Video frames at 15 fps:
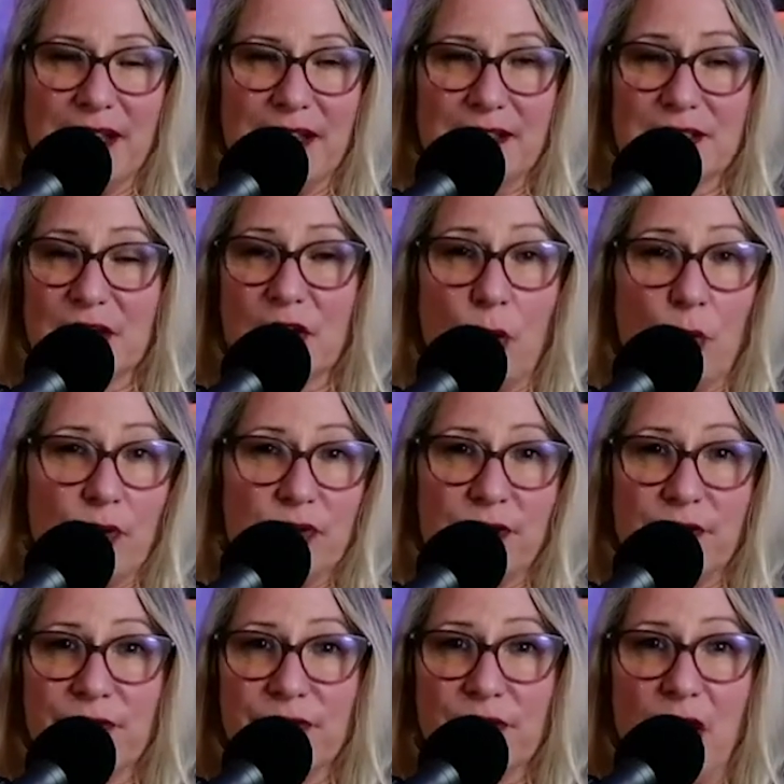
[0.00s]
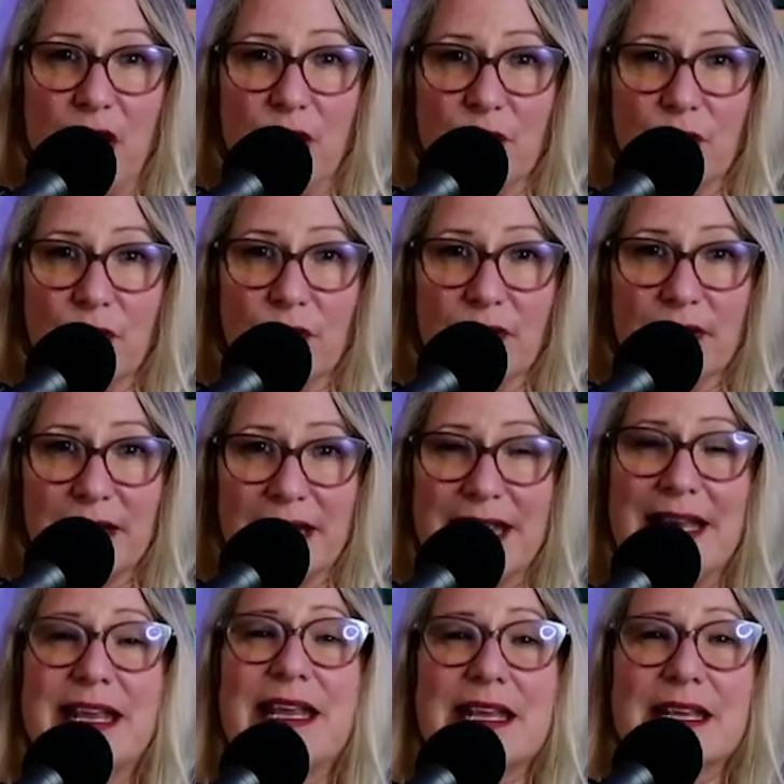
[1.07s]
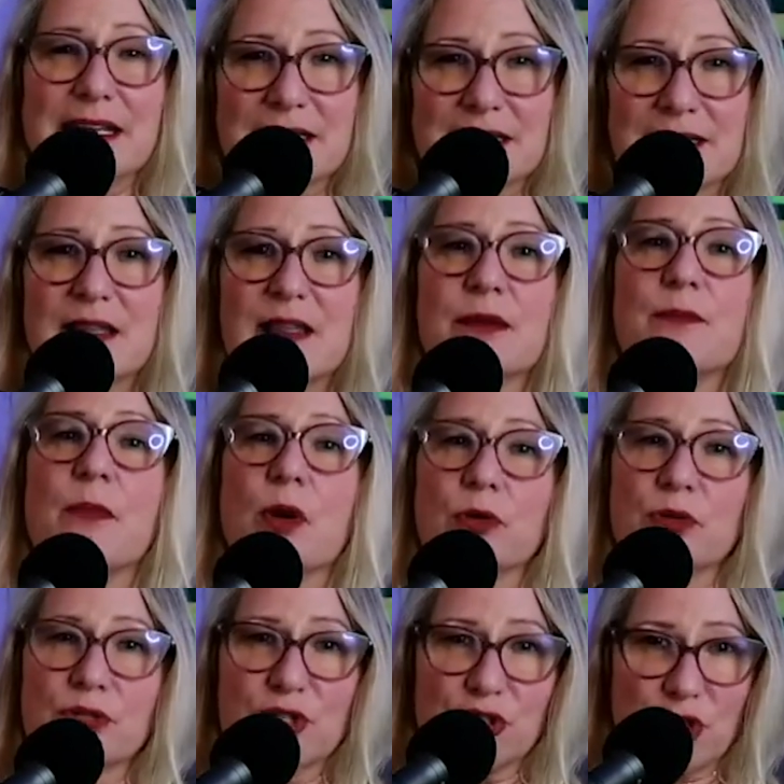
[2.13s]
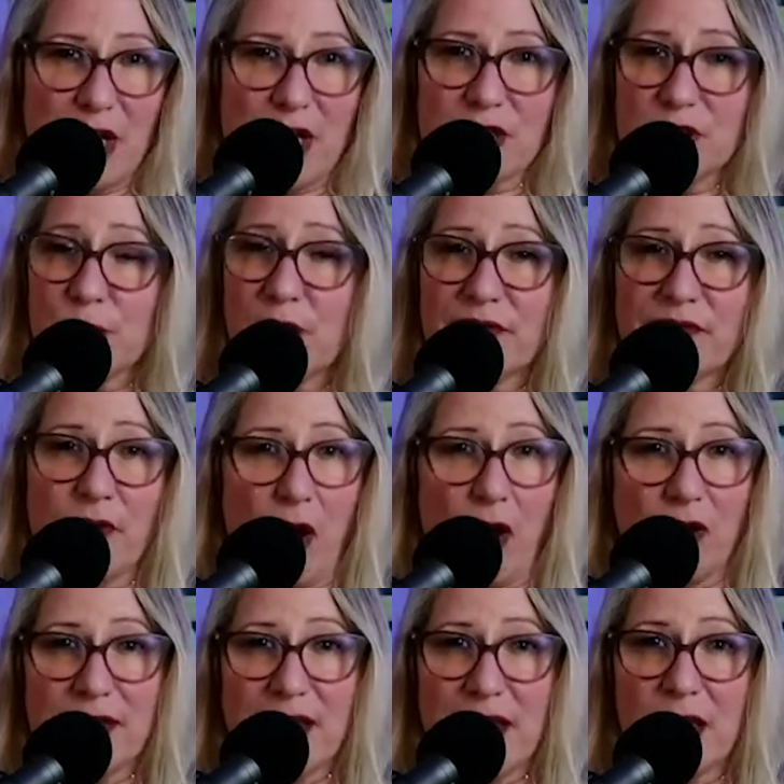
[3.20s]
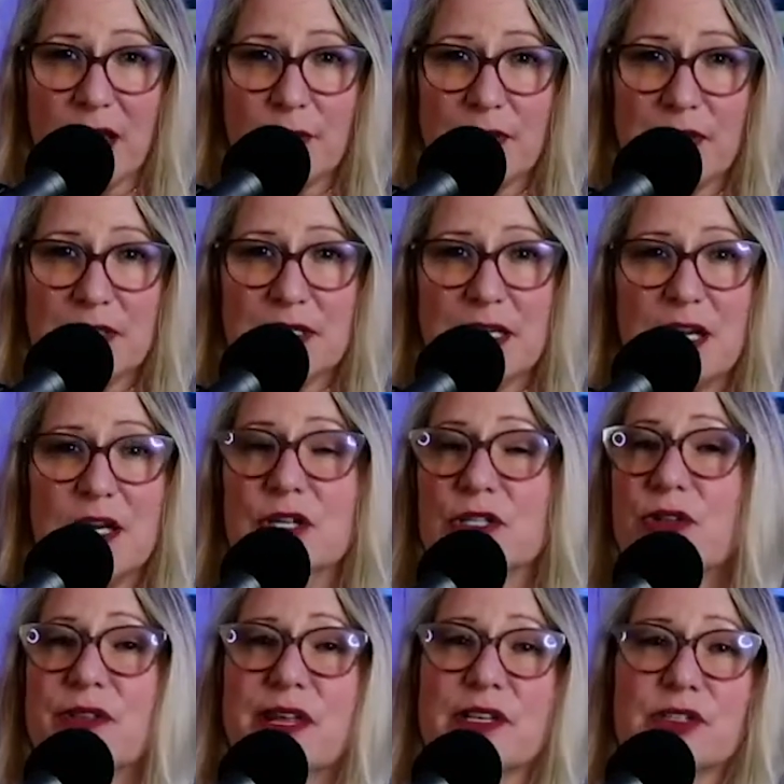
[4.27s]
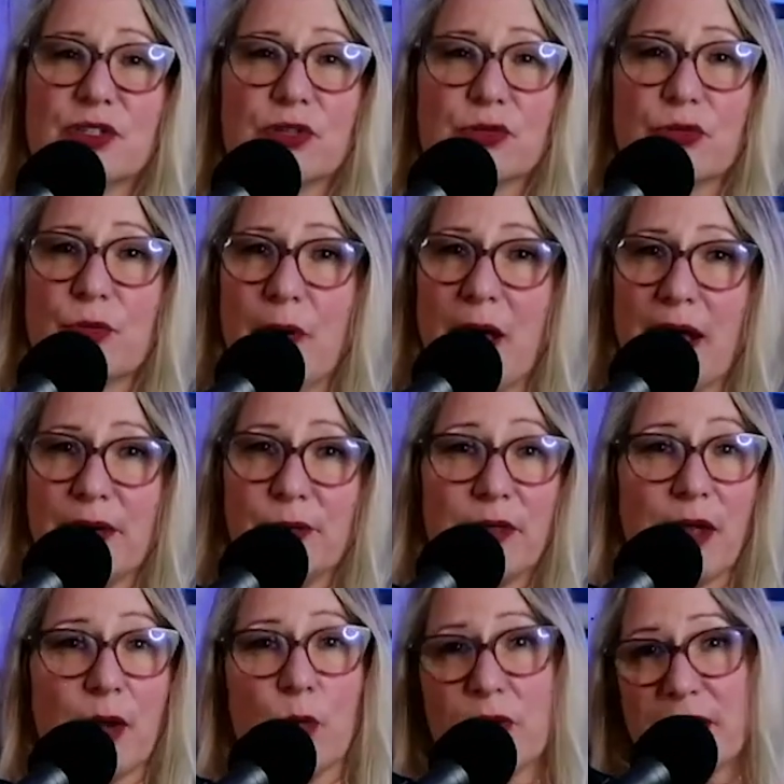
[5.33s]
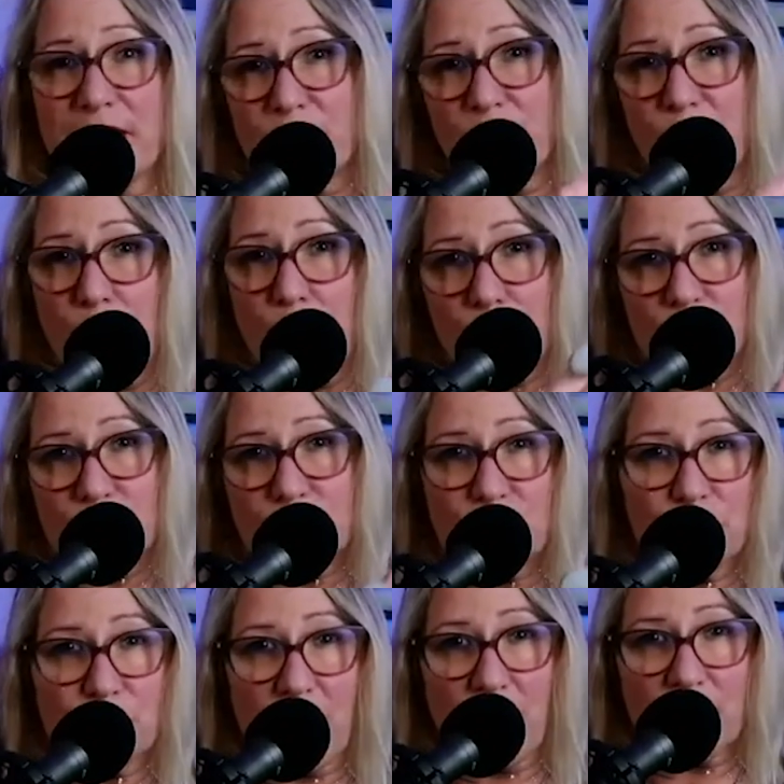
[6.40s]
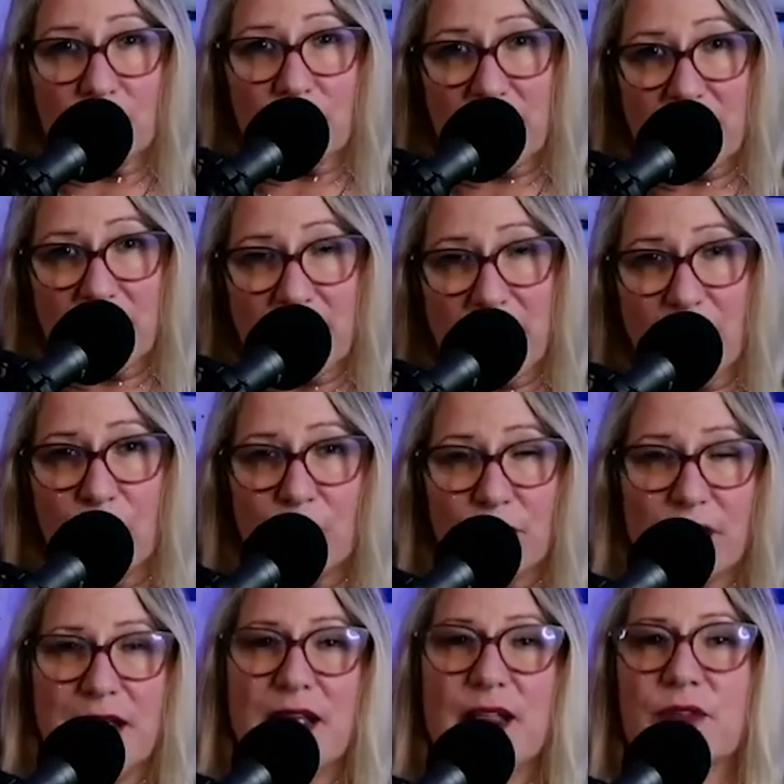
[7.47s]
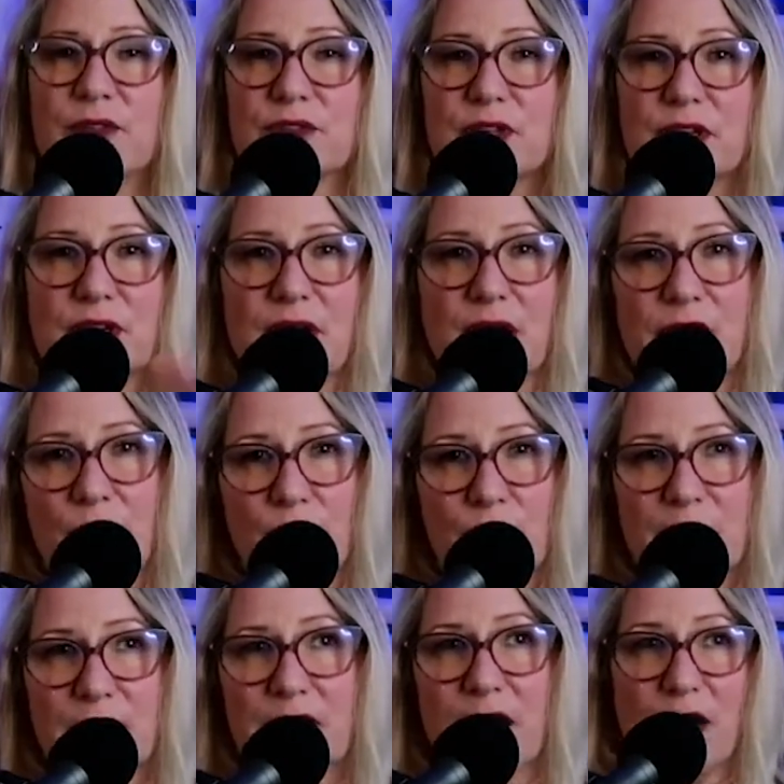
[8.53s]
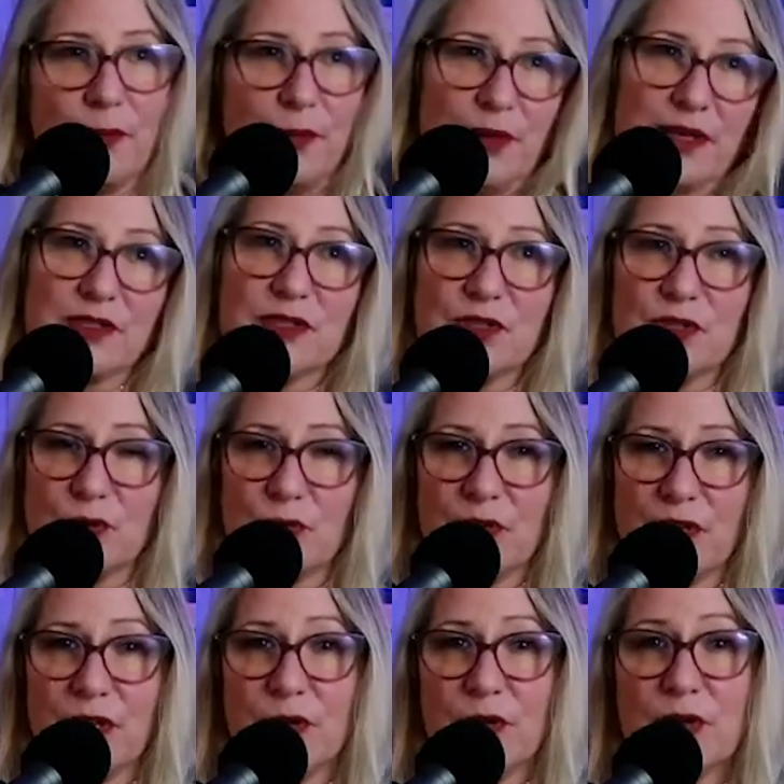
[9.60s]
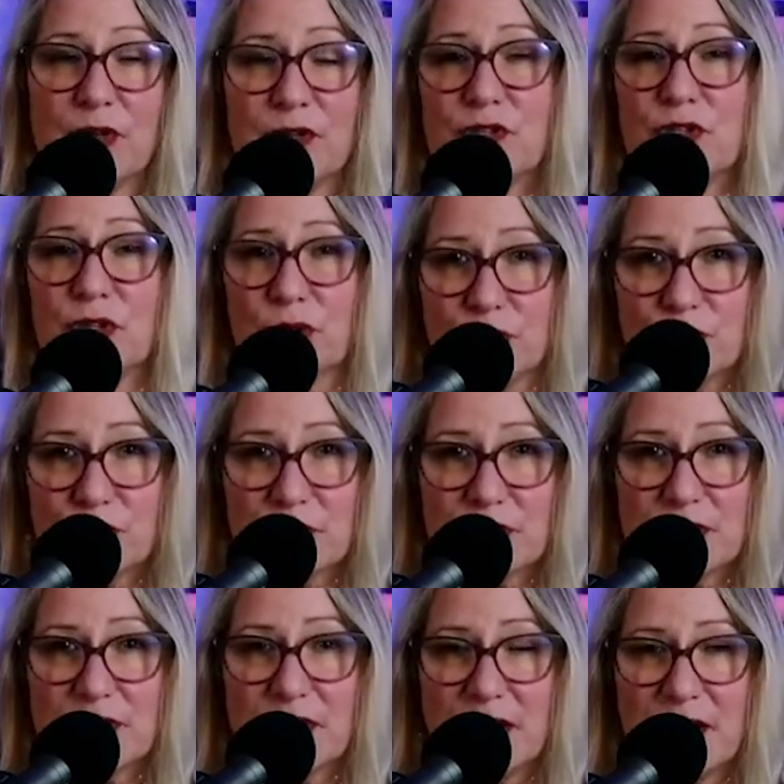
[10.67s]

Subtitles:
to go with the flow. It is the most changeable of all the elements. So that's your reminder that whatever emotion you're on right now, there's another one coming soon. And you can choose